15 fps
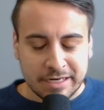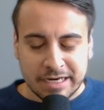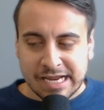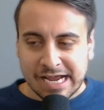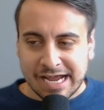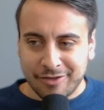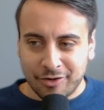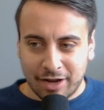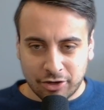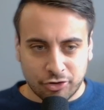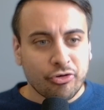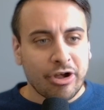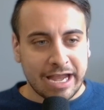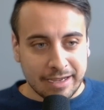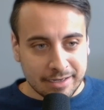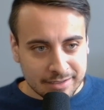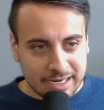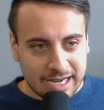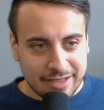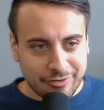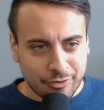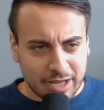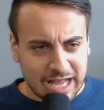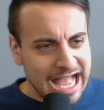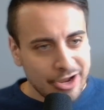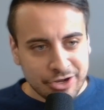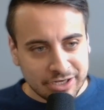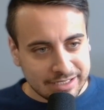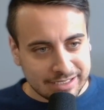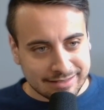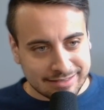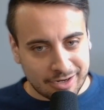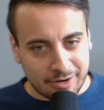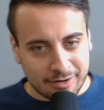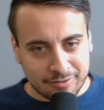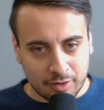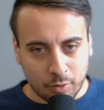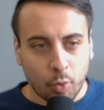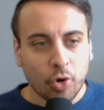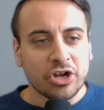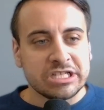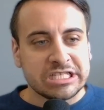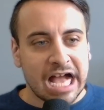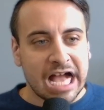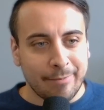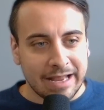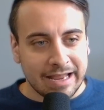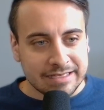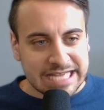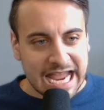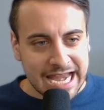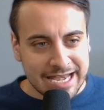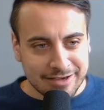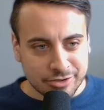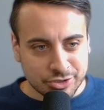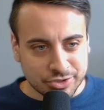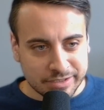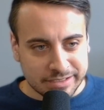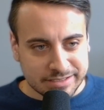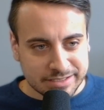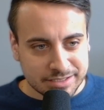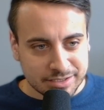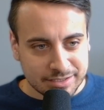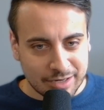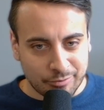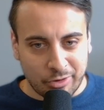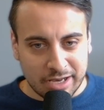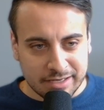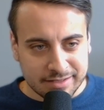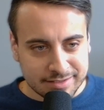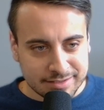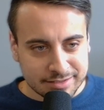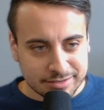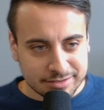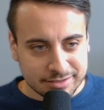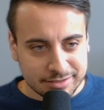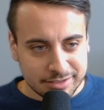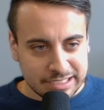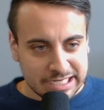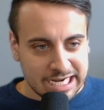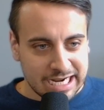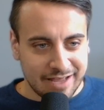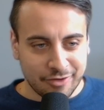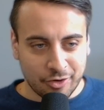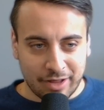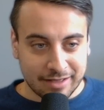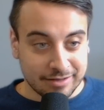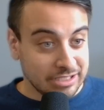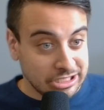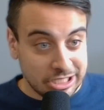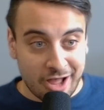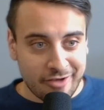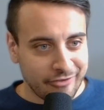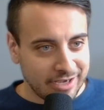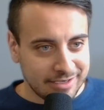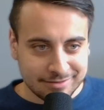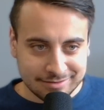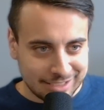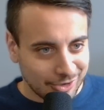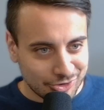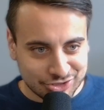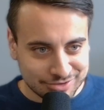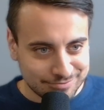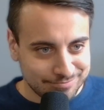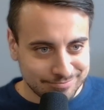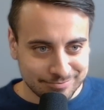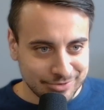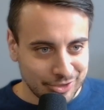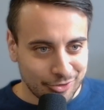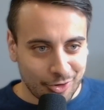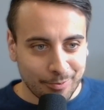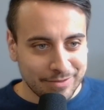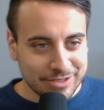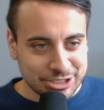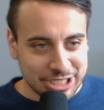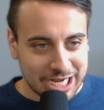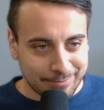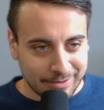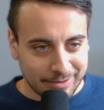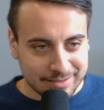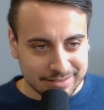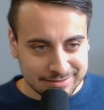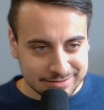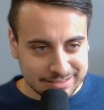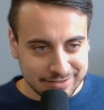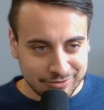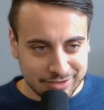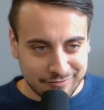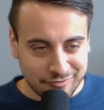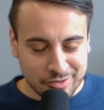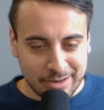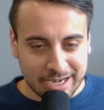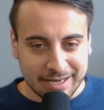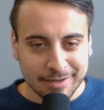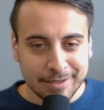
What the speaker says: And they're like, great. And they're like, how are you going to get there? Like, we're going to dominate 10 industries at once. And they're like, love it. Here's, open the checkbook, give you the money.